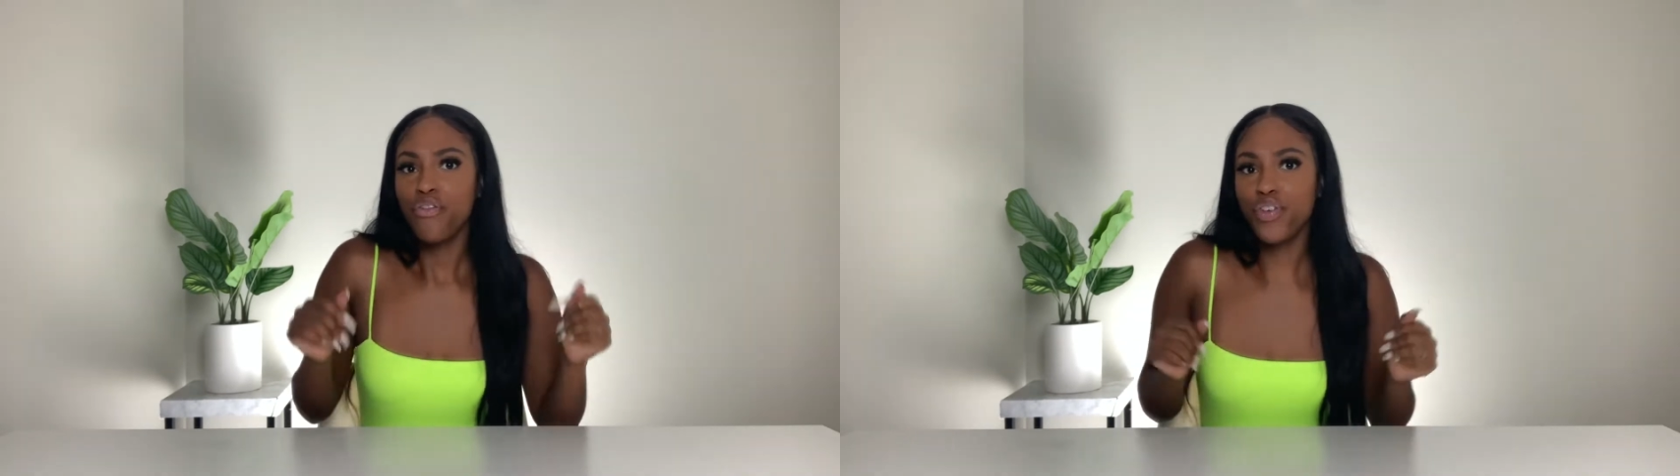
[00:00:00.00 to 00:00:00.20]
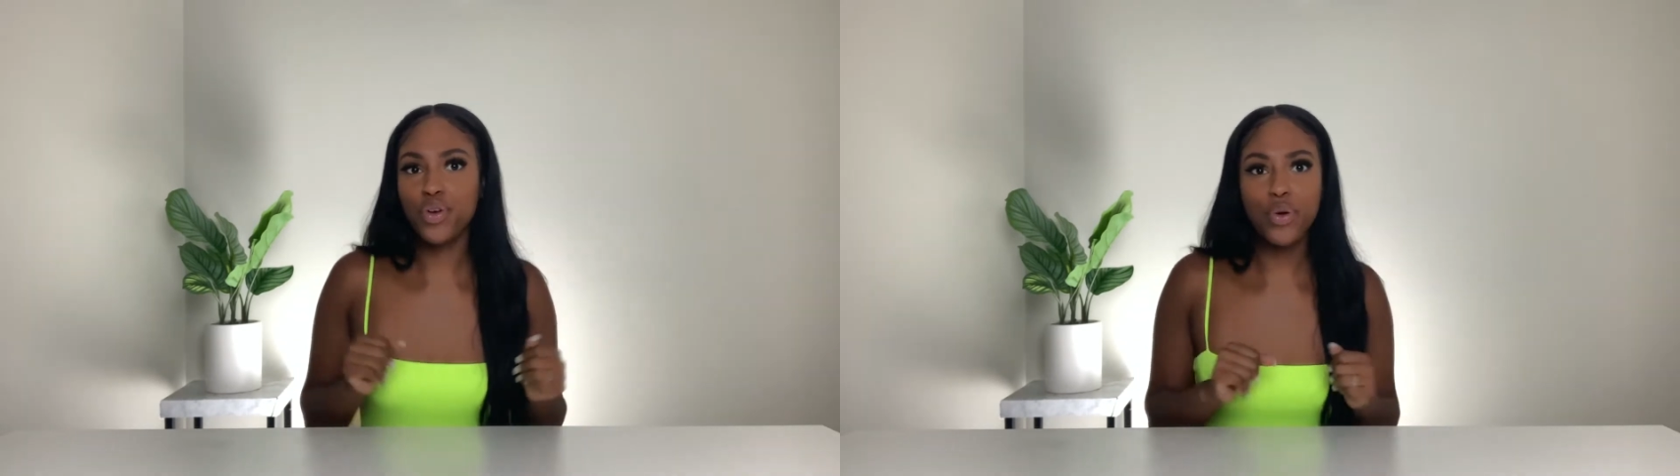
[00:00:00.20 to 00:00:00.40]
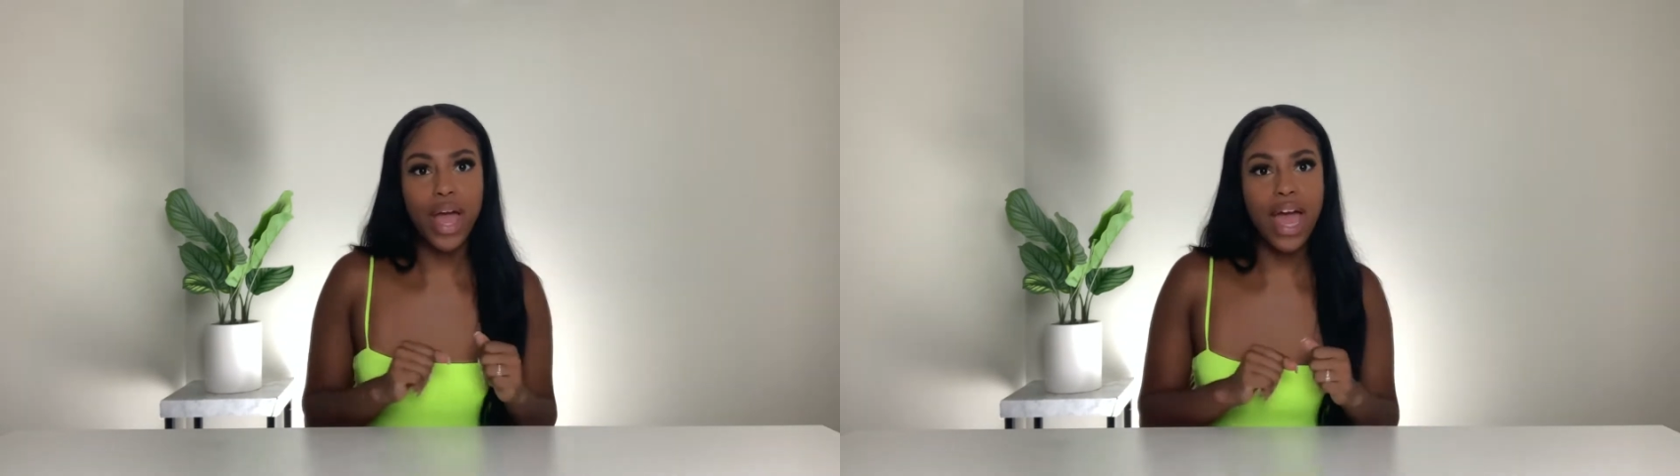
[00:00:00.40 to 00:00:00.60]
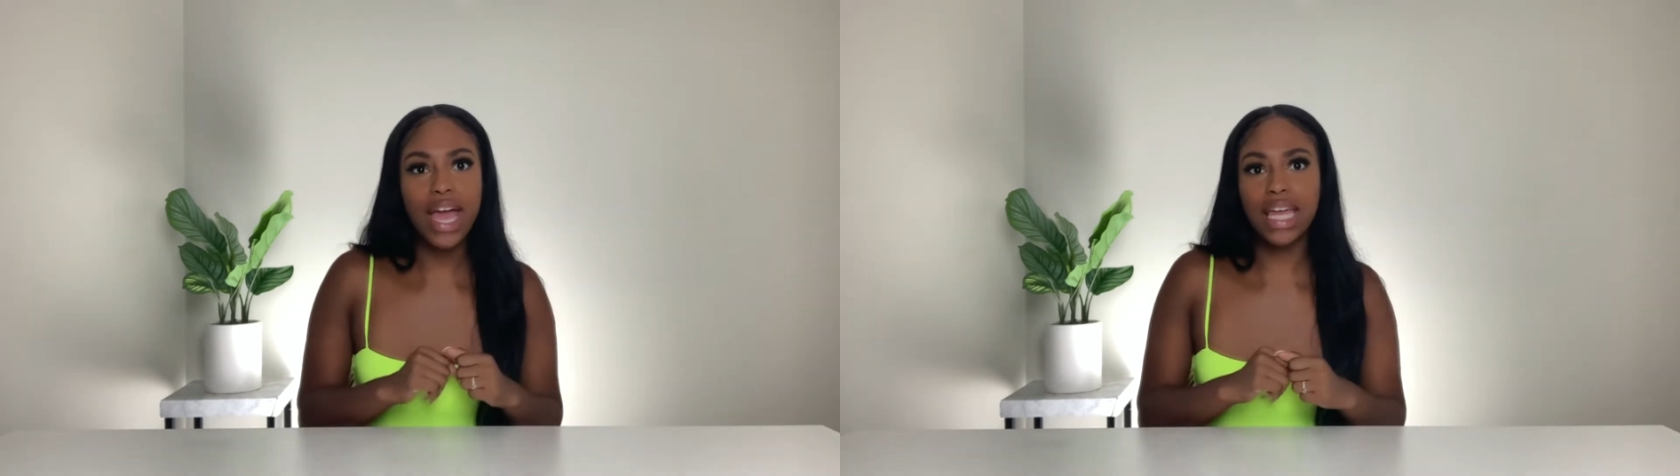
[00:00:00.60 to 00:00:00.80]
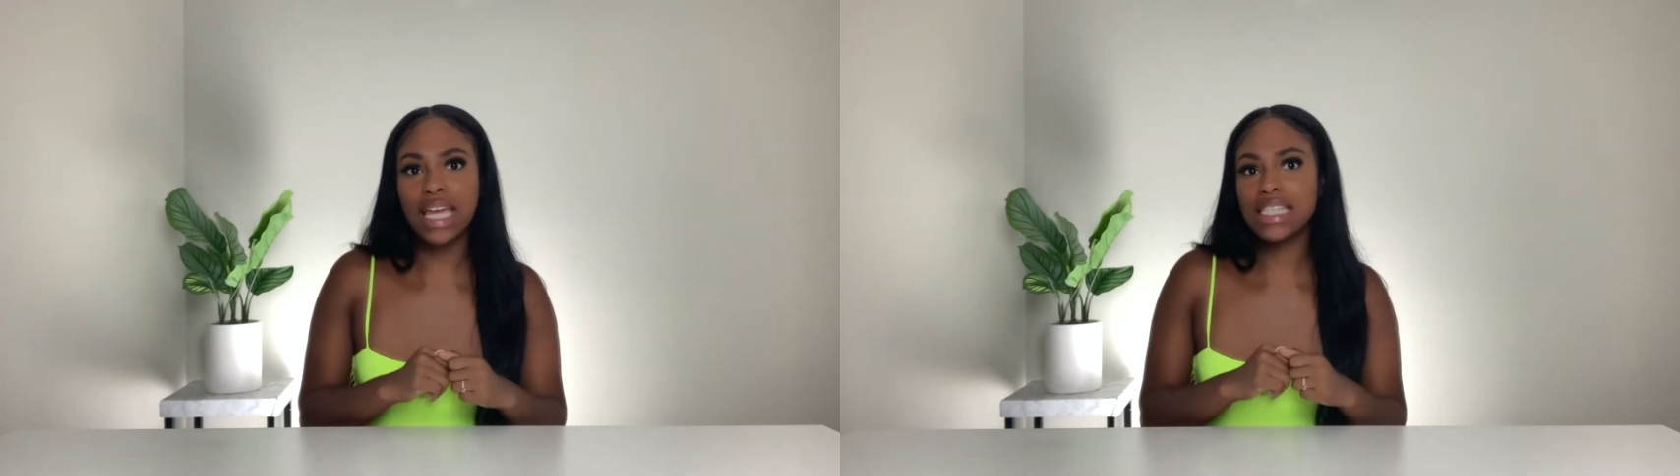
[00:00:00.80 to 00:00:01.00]
food
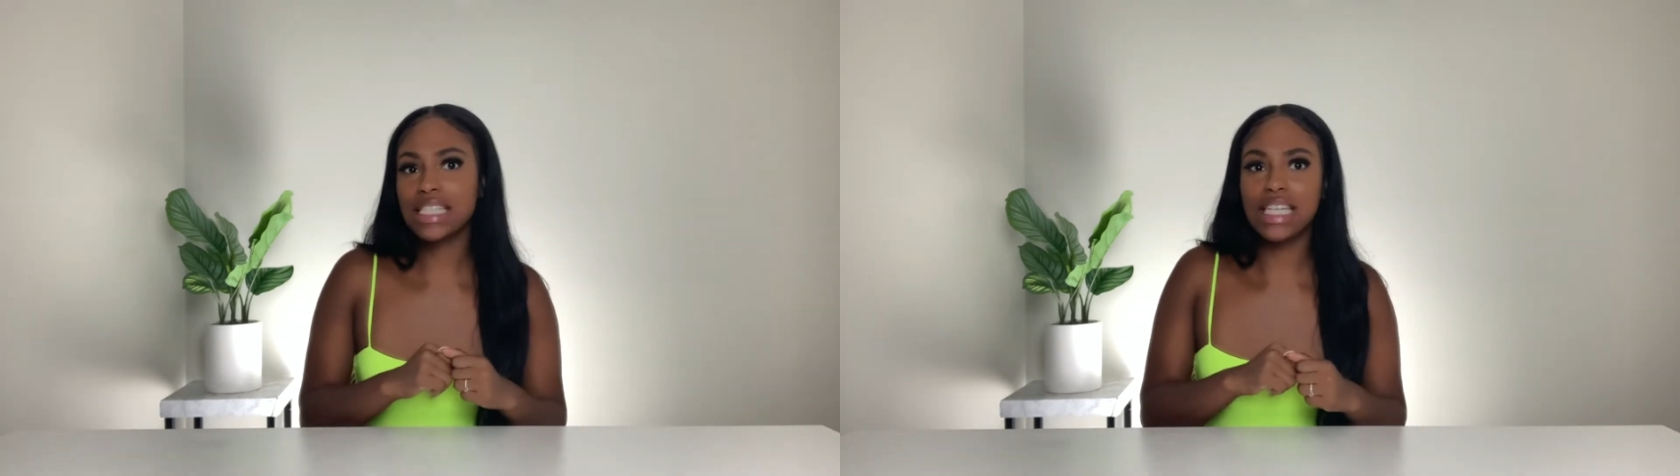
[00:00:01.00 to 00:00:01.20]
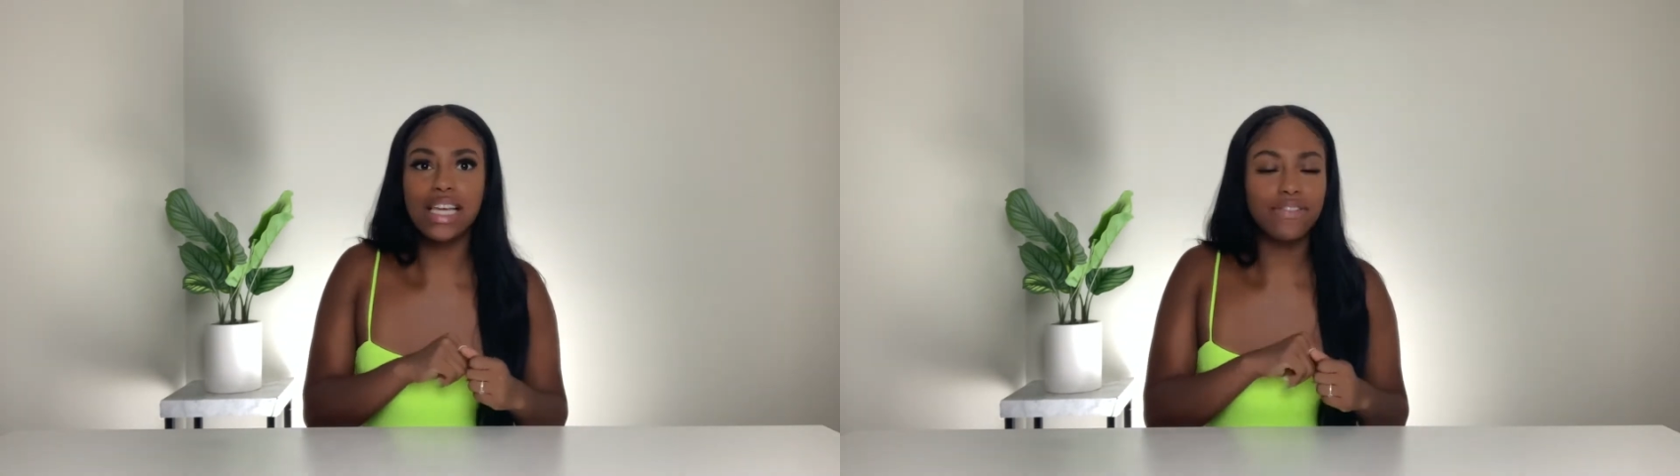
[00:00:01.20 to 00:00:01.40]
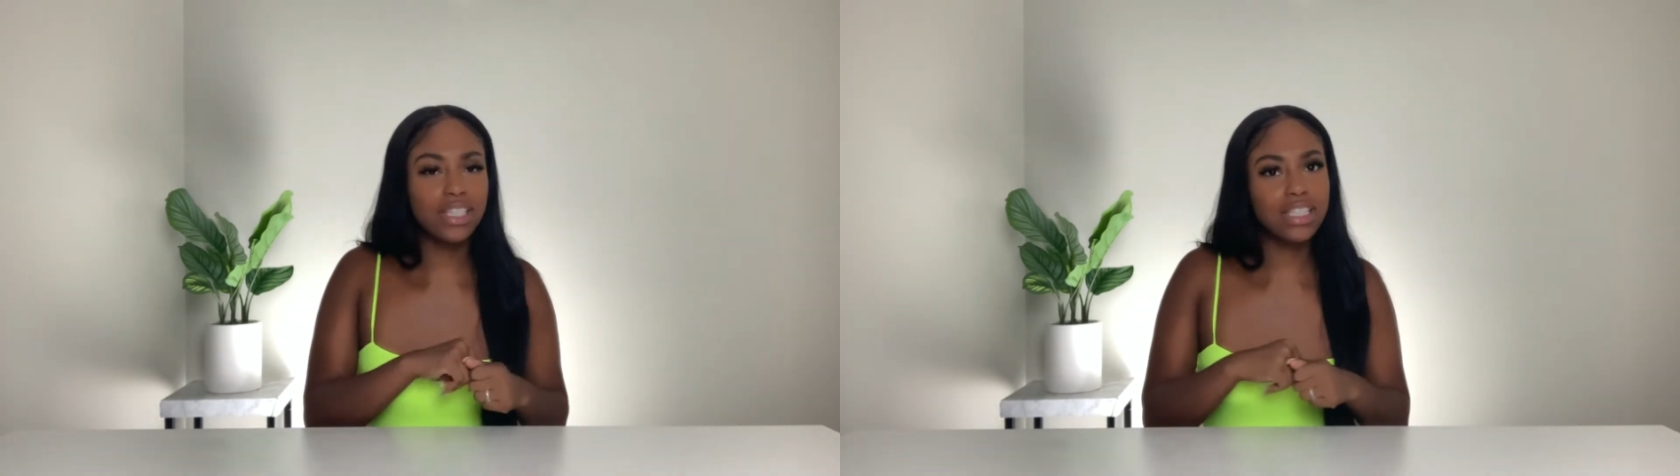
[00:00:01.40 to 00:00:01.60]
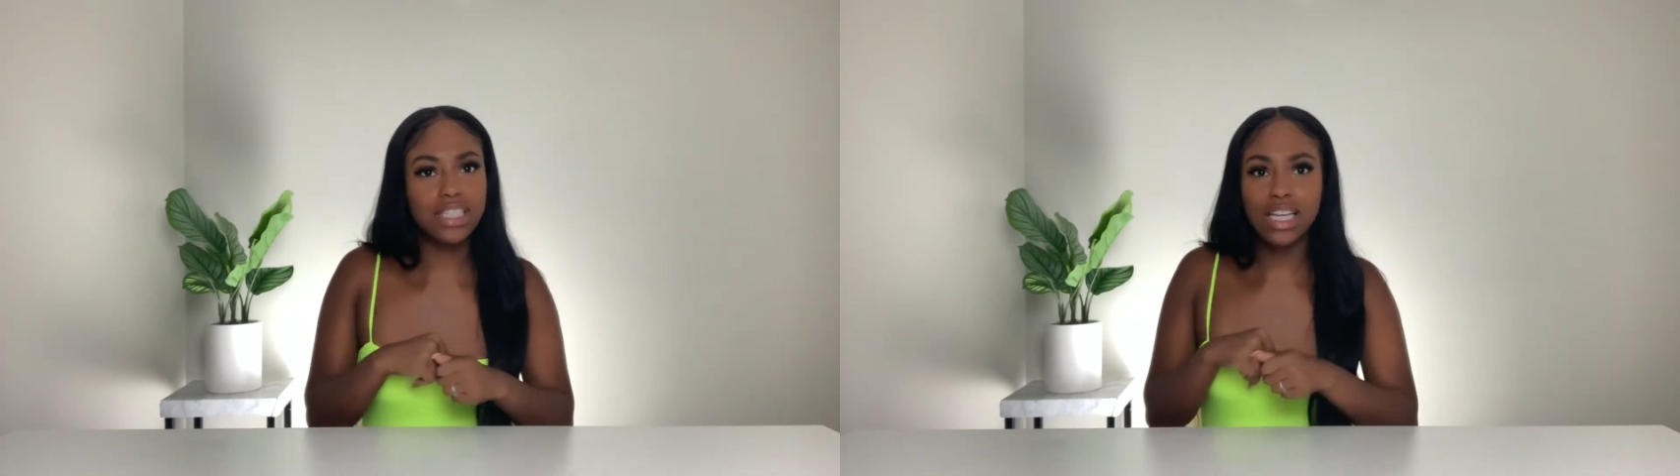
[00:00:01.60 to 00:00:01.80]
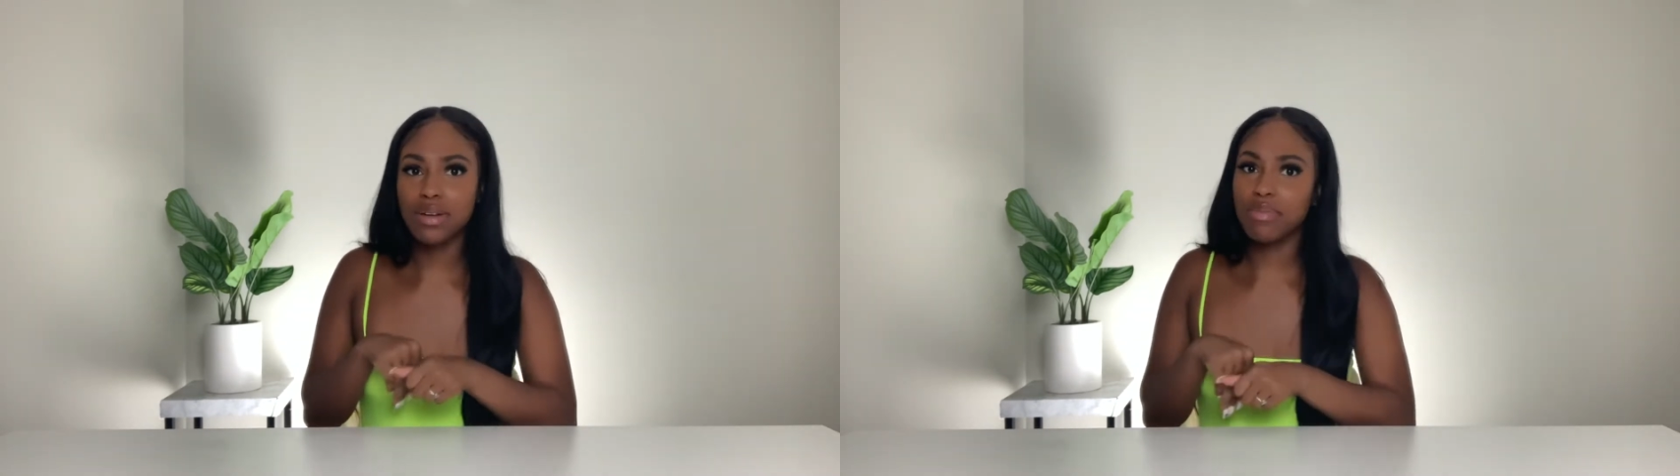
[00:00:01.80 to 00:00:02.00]
hack and see if this is
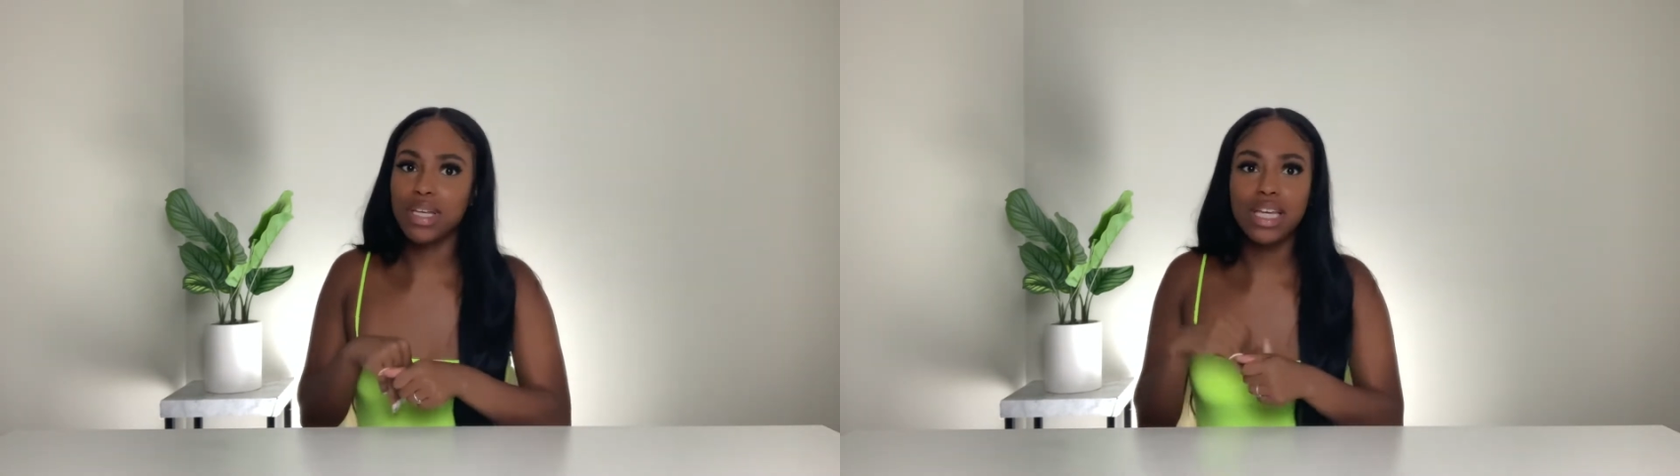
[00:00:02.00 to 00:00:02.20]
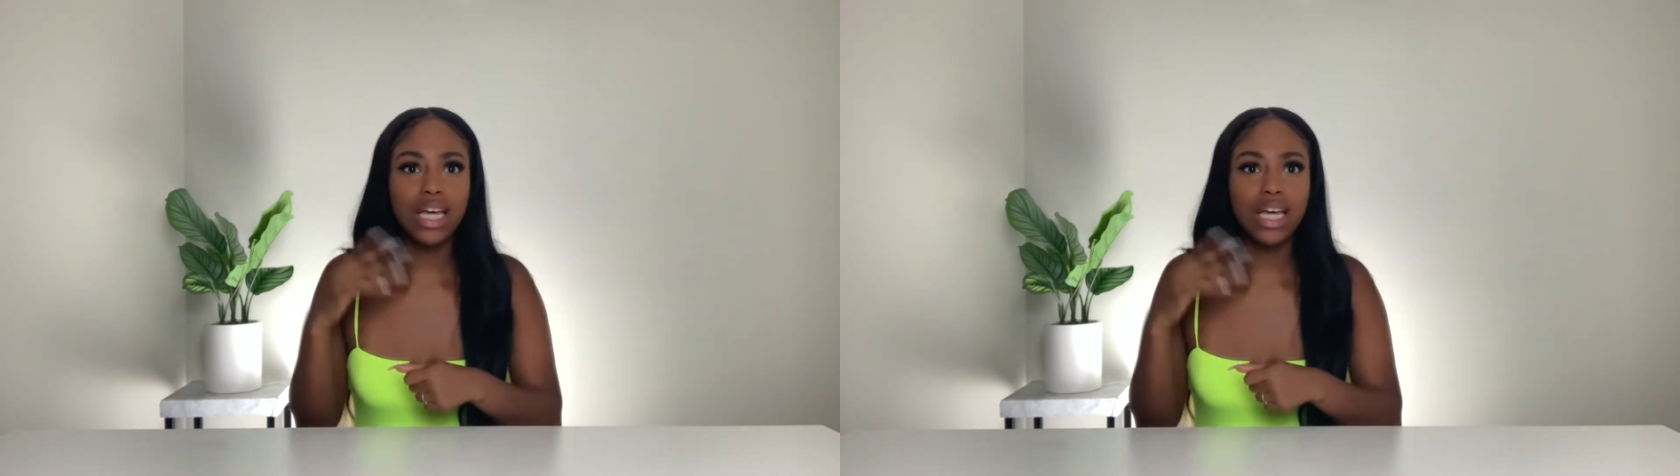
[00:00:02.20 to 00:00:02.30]
going to be